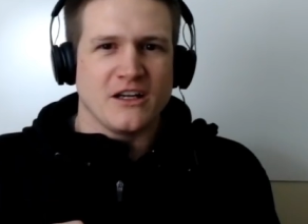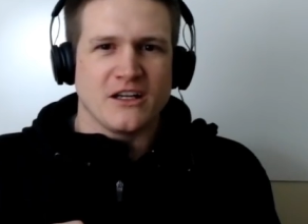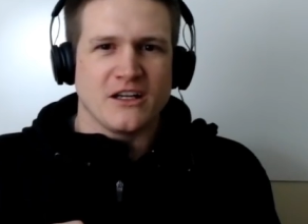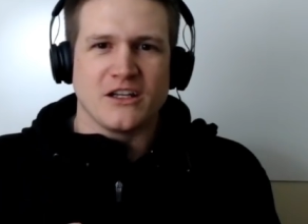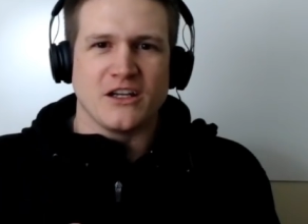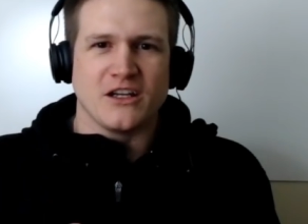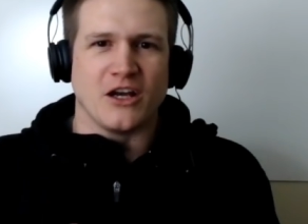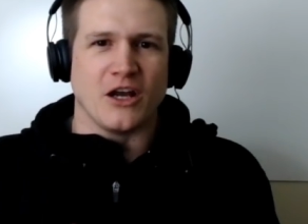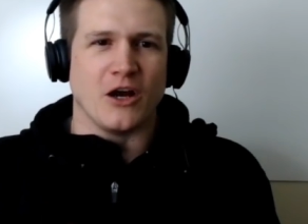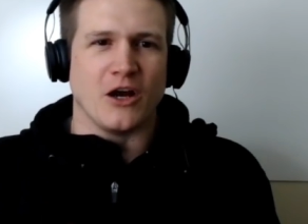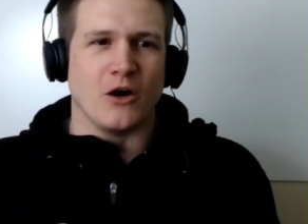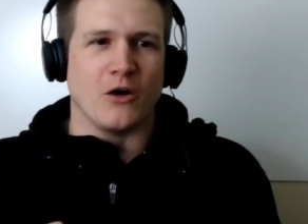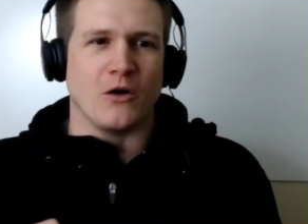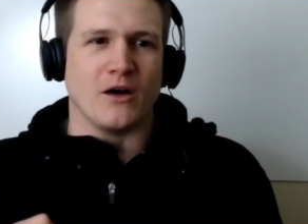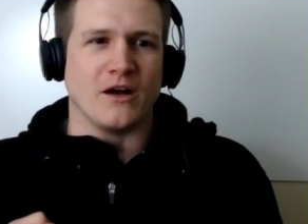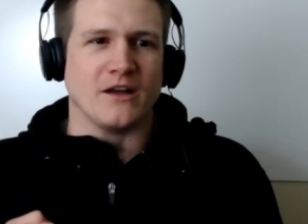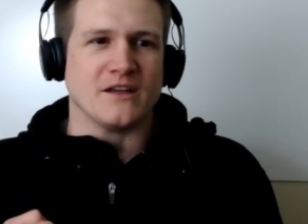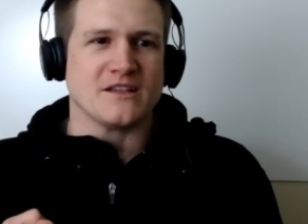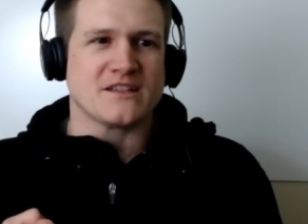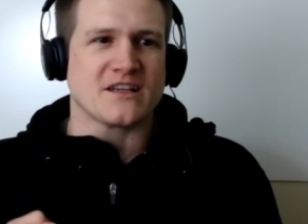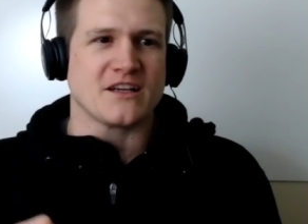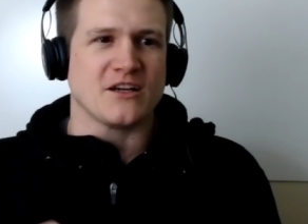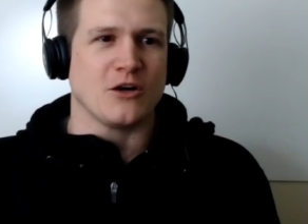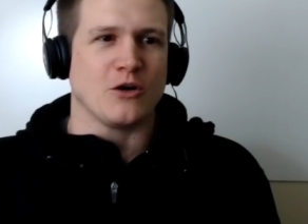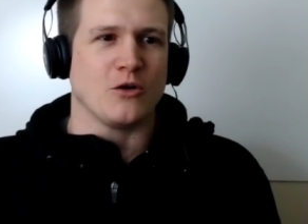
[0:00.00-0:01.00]
you know,
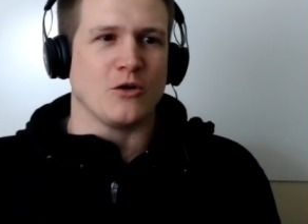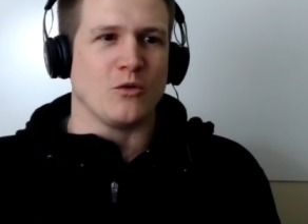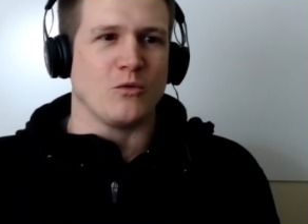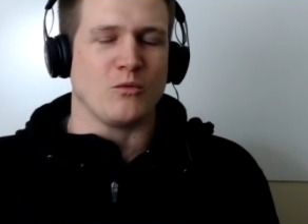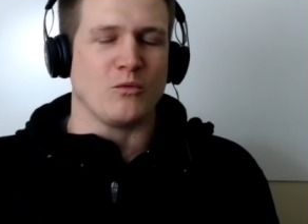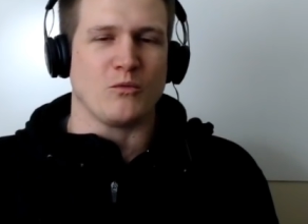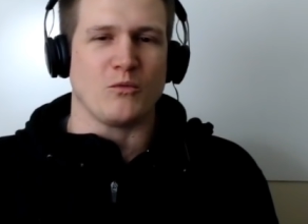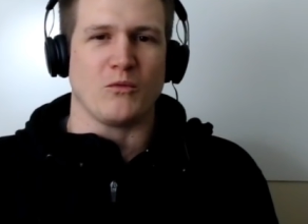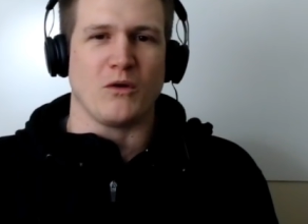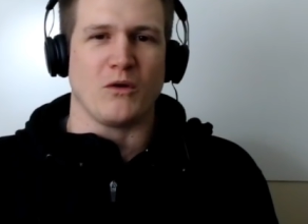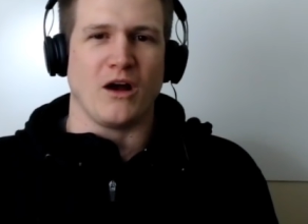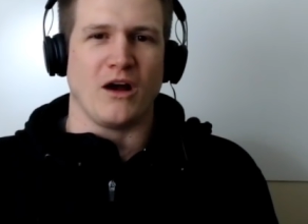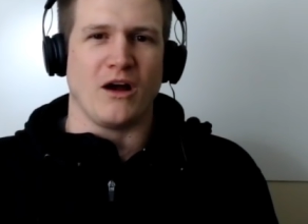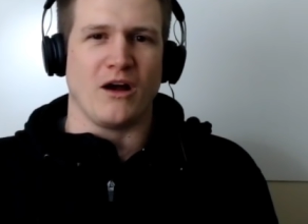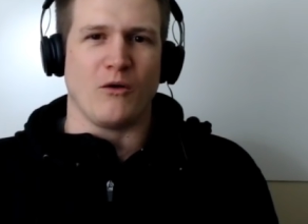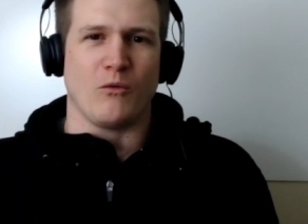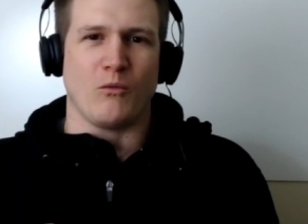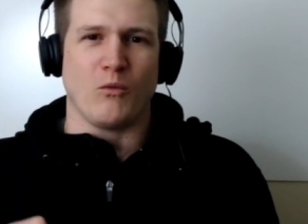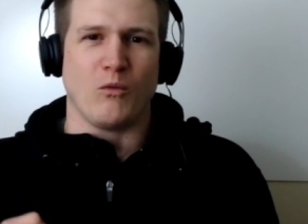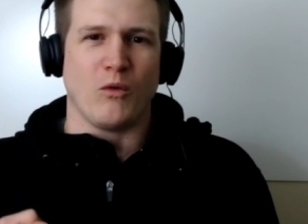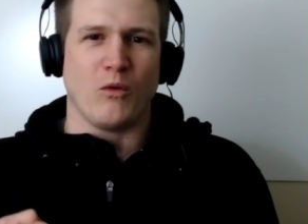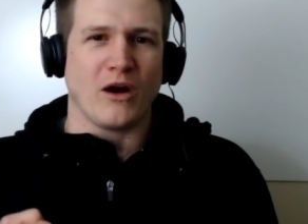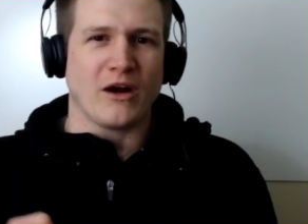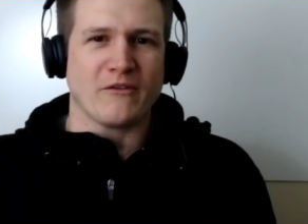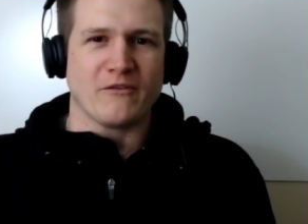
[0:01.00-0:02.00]
until uh,
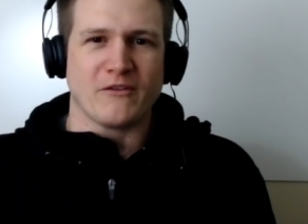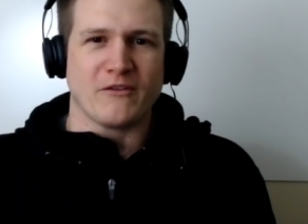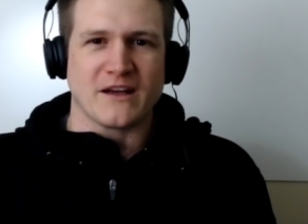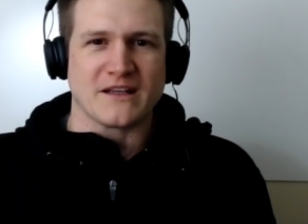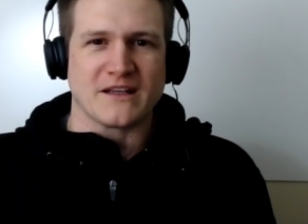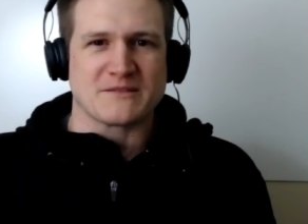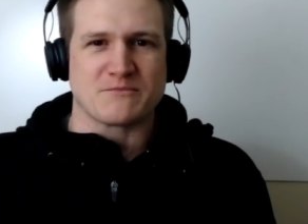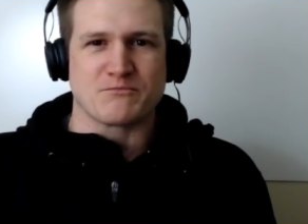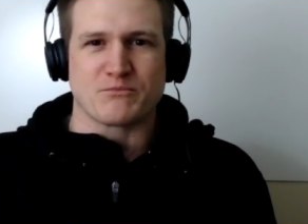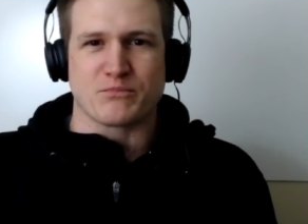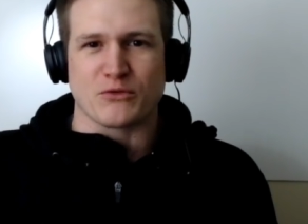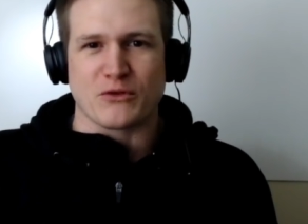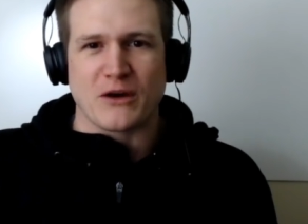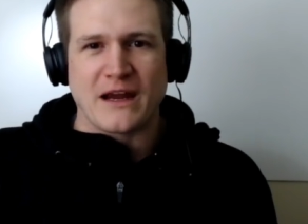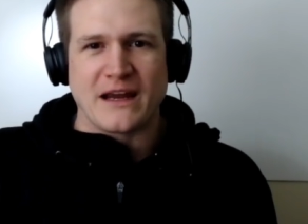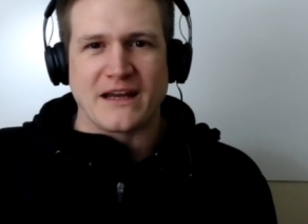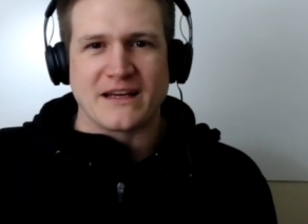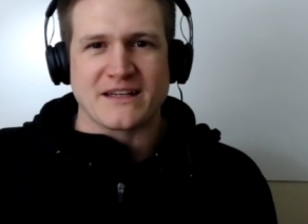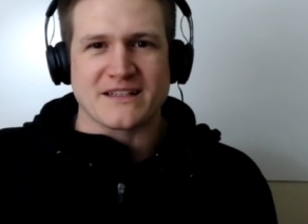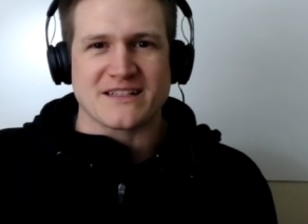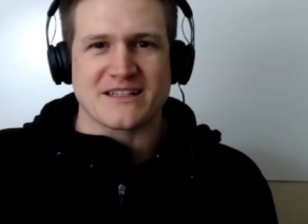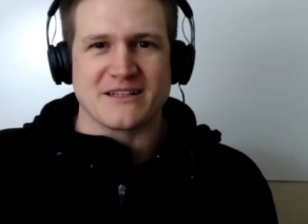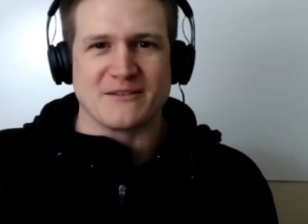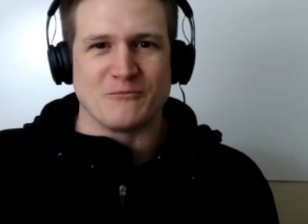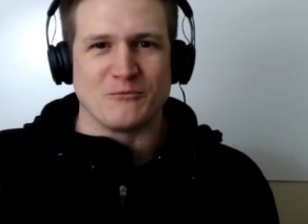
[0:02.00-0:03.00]
one of us
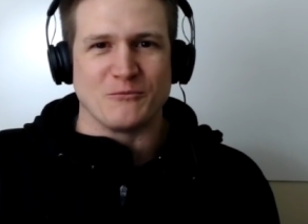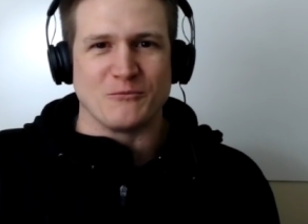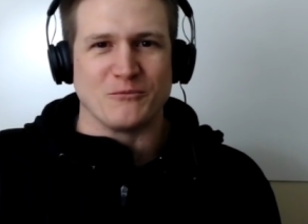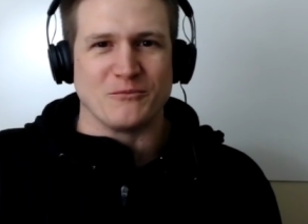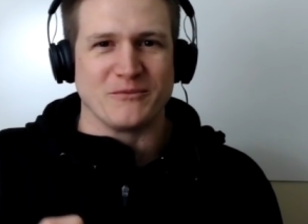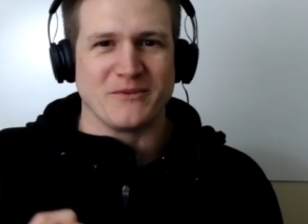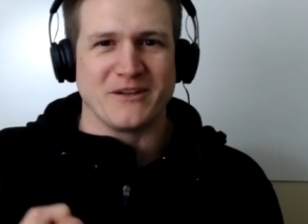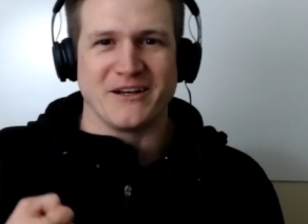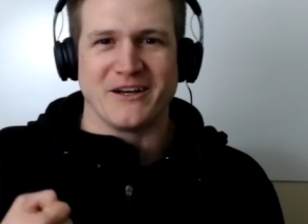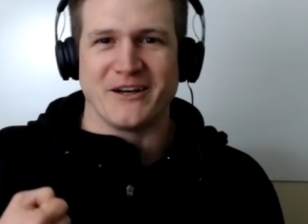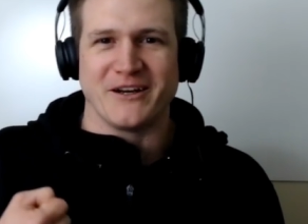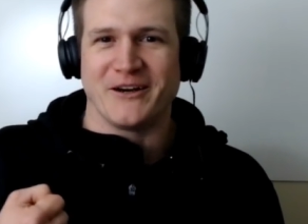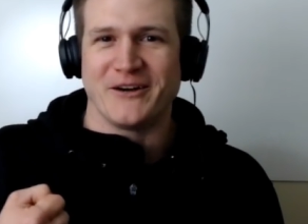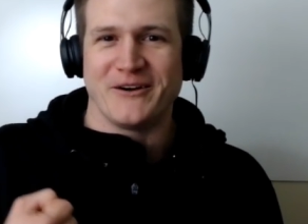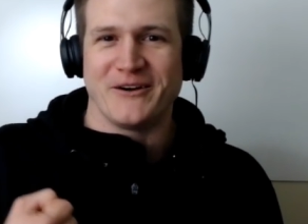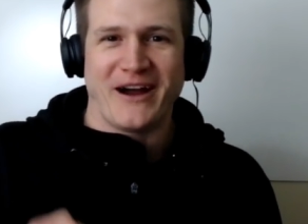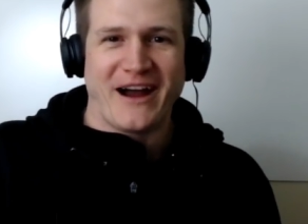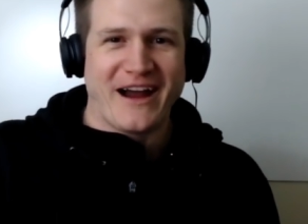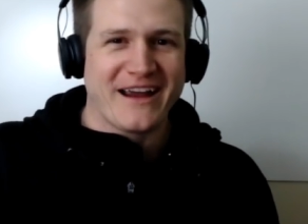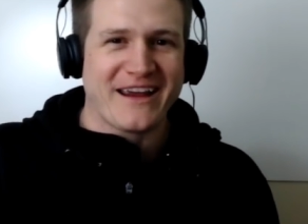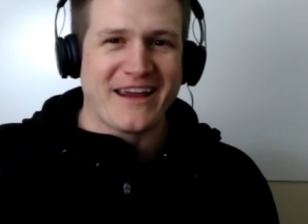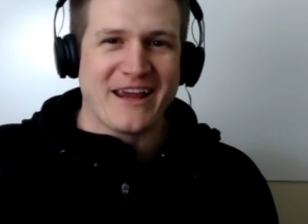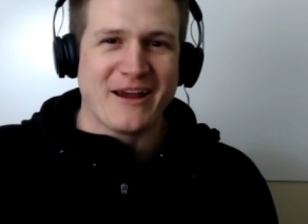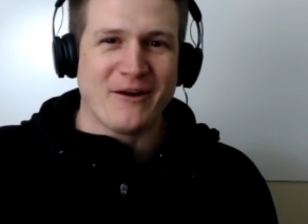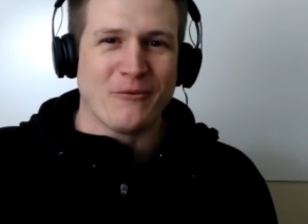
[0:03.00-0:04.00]
breaks, and you know,
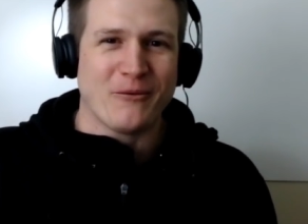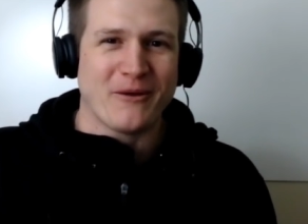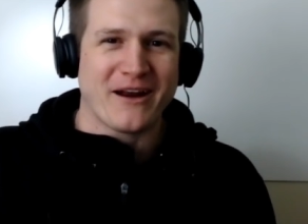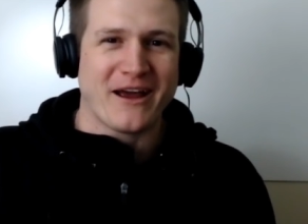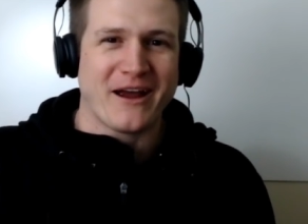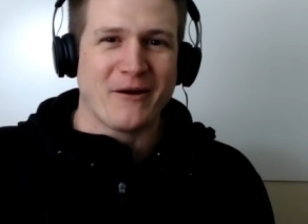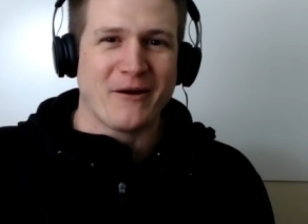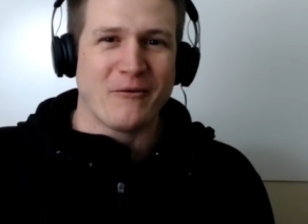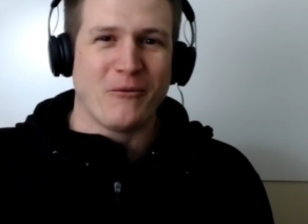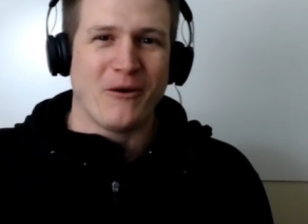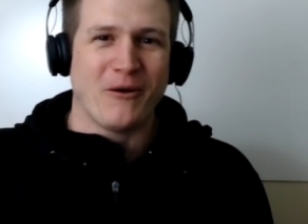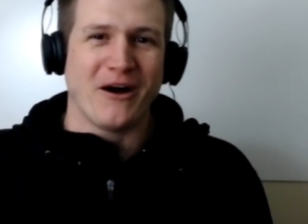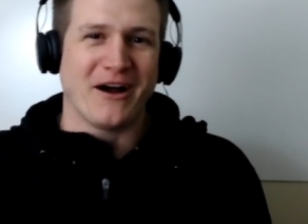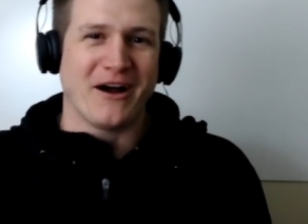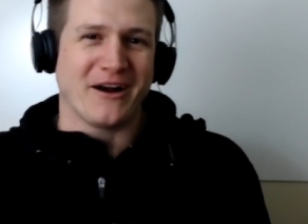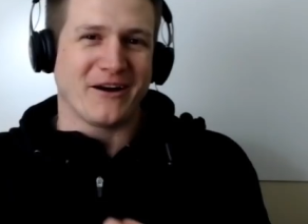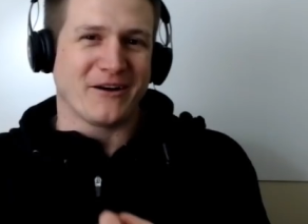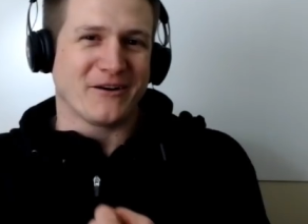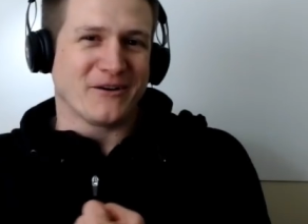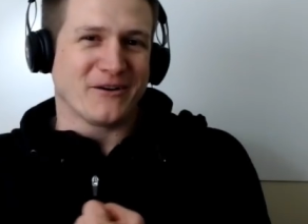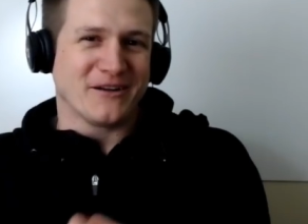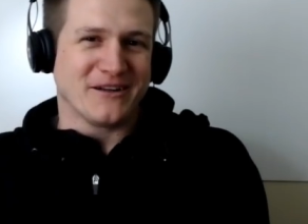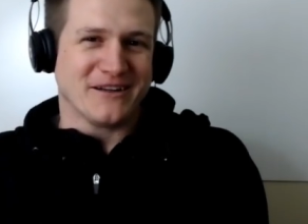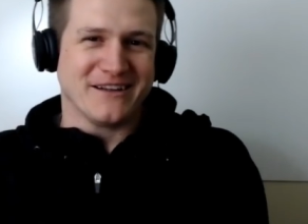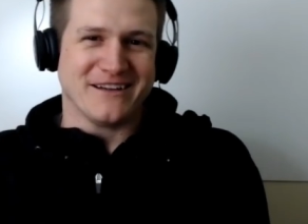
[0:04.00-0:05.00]
I get what I want,
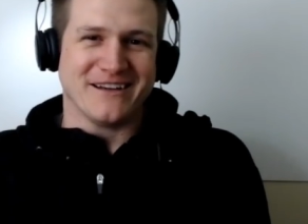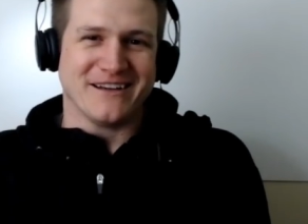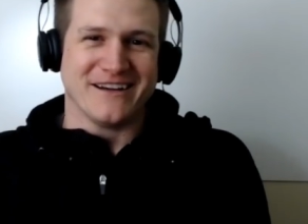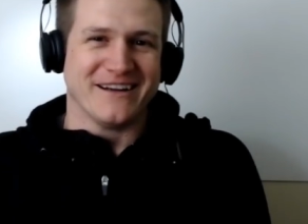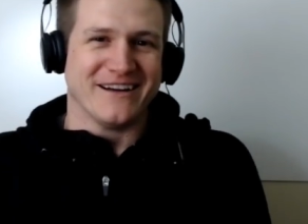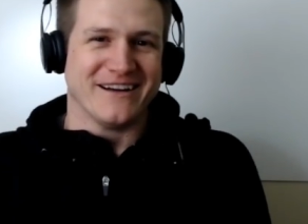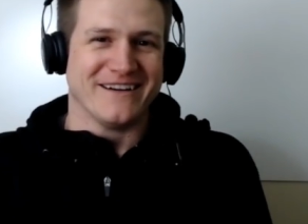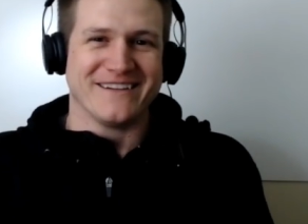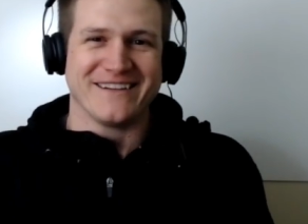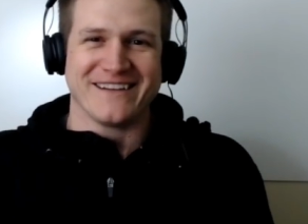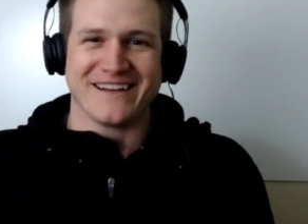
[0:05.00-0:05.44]
or you know,